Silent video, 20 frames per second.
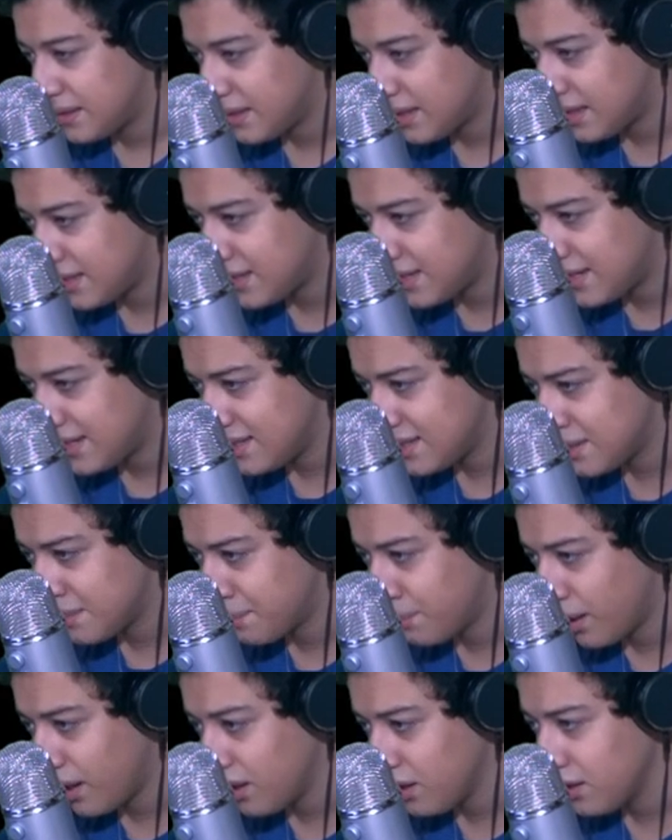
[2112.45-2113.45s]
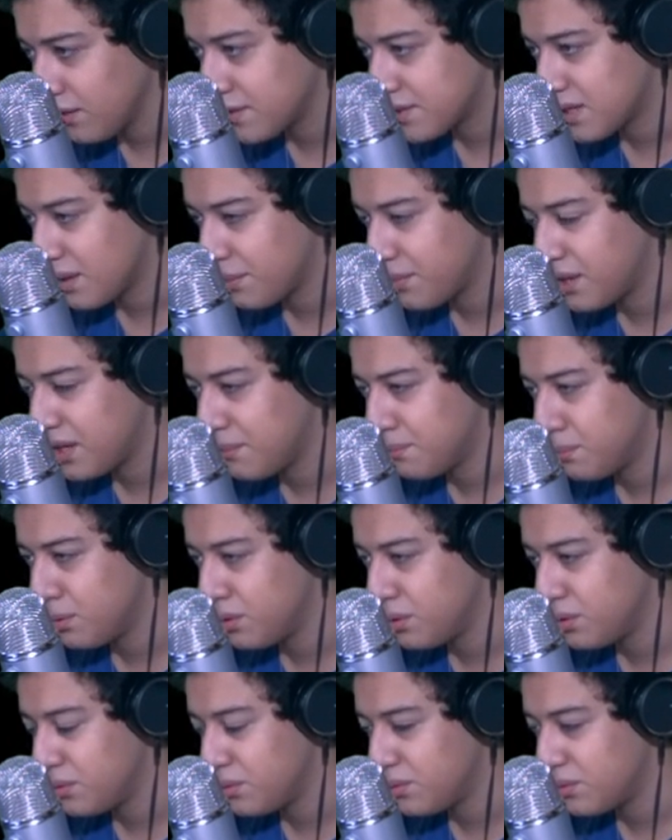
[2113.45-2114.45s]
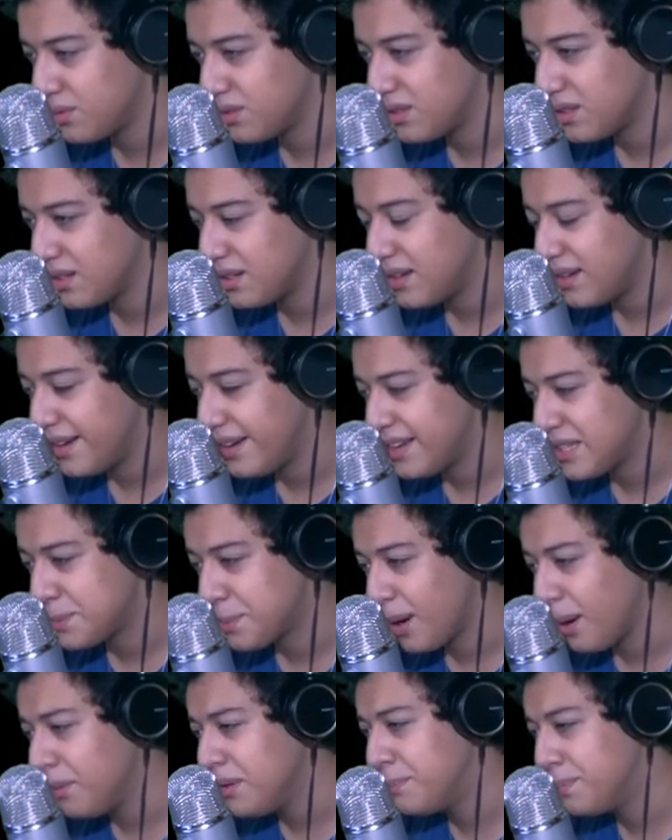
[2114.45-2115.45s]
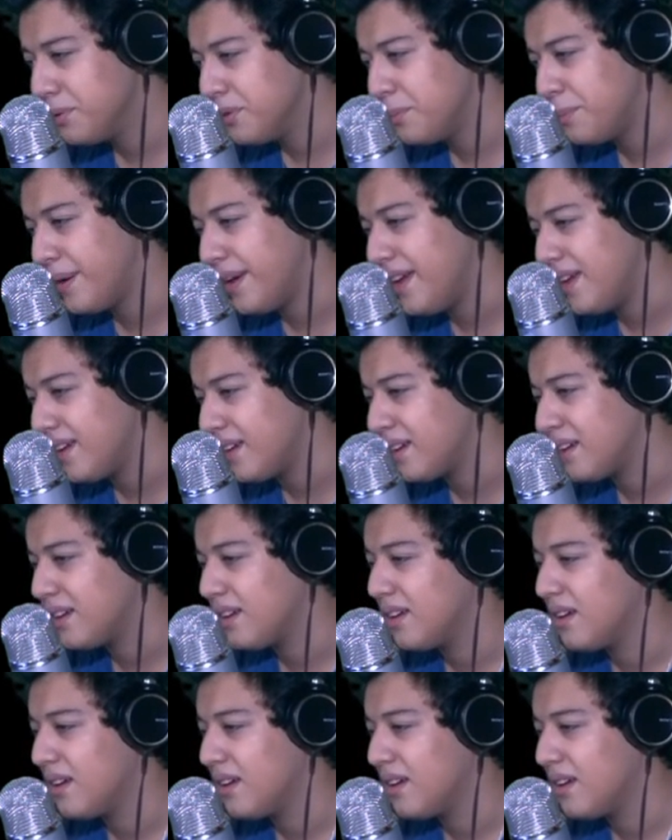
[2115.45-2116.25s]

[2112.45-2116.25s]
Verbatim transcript: Contains a bottle of something blue. It's probably blue paint.